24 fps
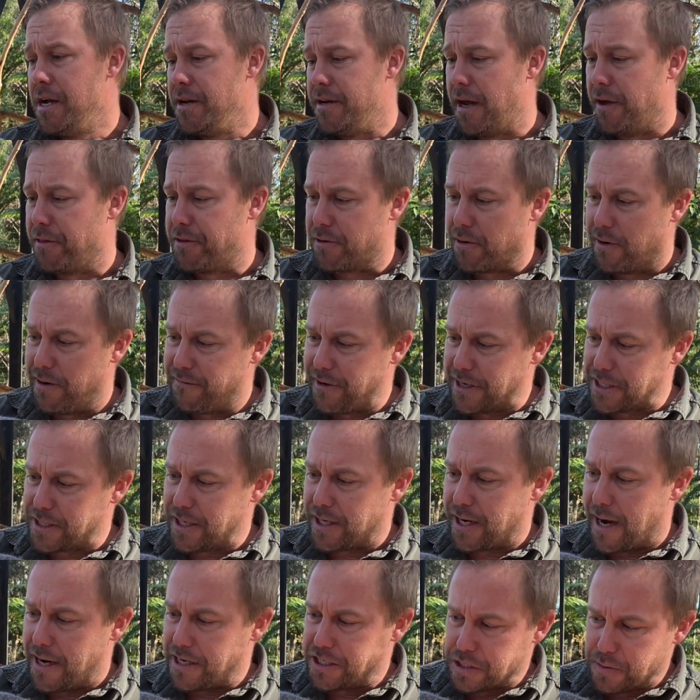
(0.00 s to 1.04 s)
Now through
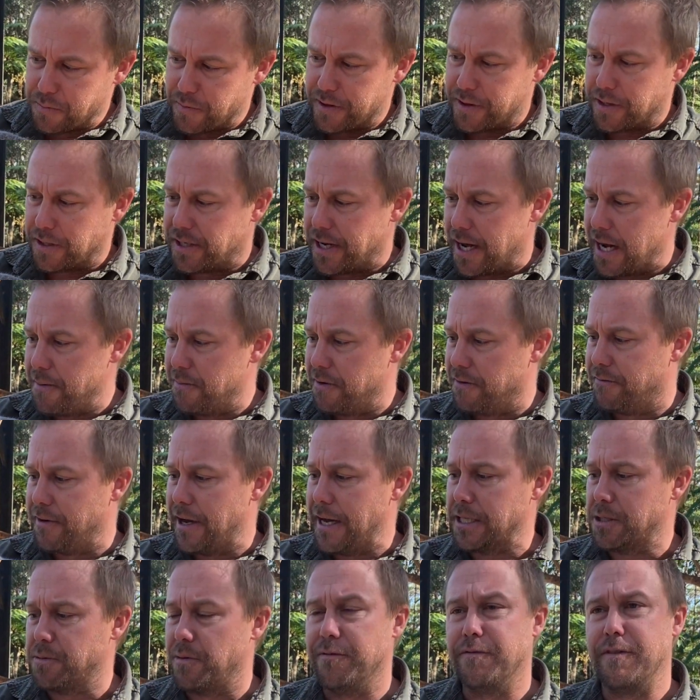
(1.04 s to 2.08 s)
investigation with the team and
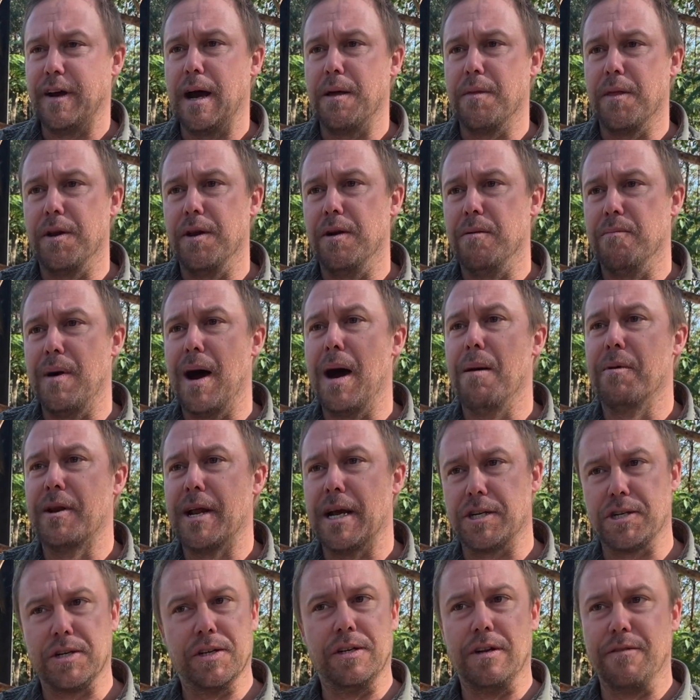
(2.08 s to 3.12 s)
vets, we found that her mum had
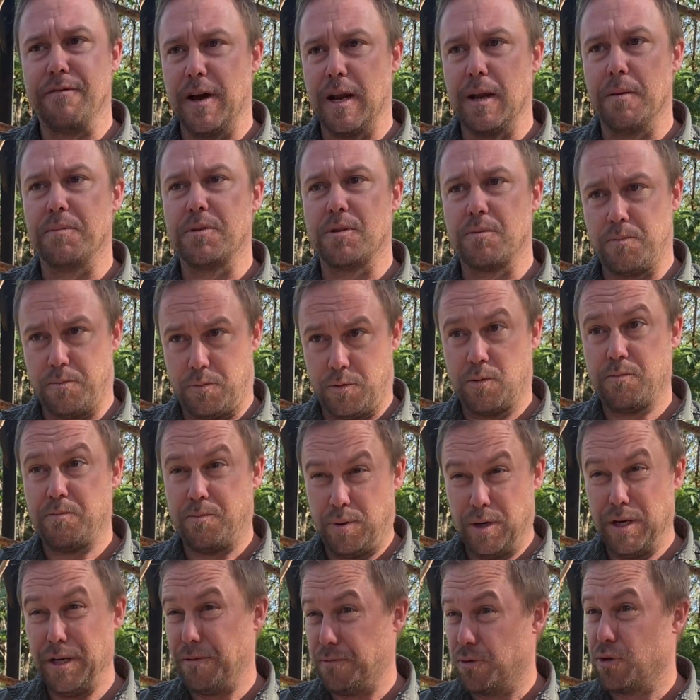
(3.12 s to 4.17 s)
actually developed
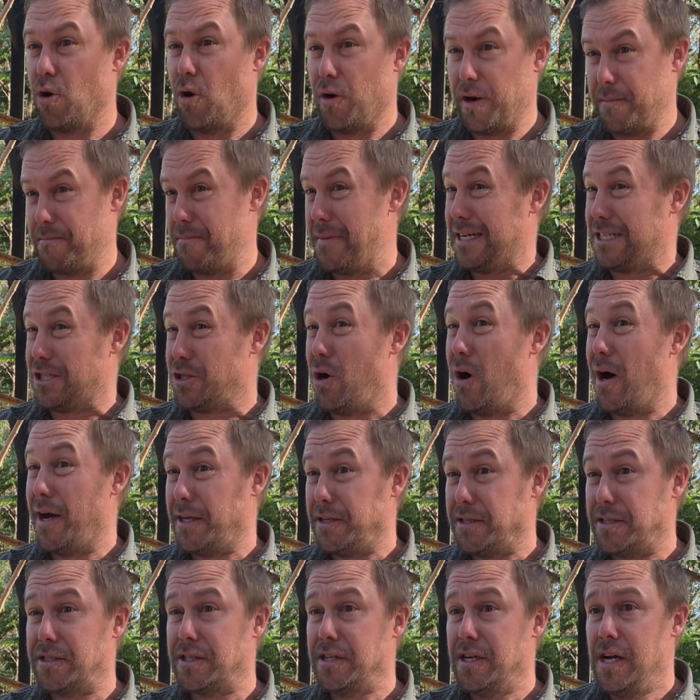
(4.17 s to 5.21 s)
pretty chronic
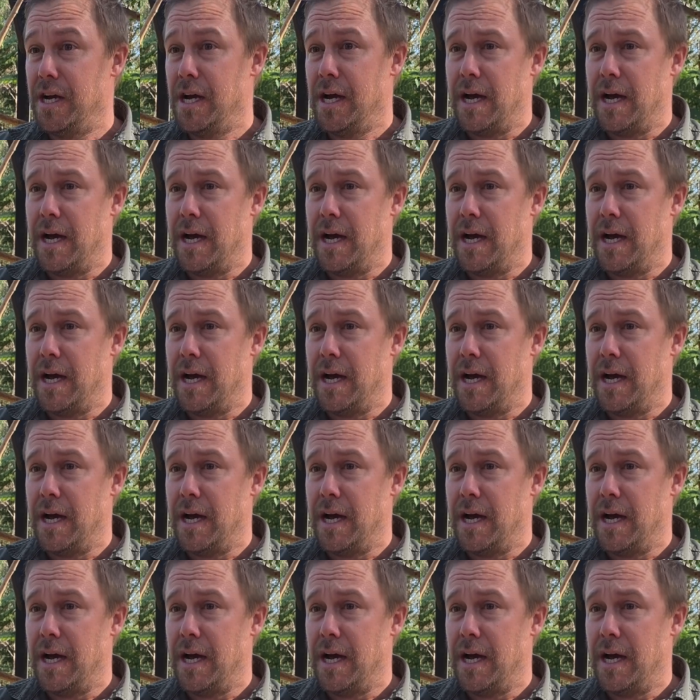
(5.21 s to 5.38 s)
mastitis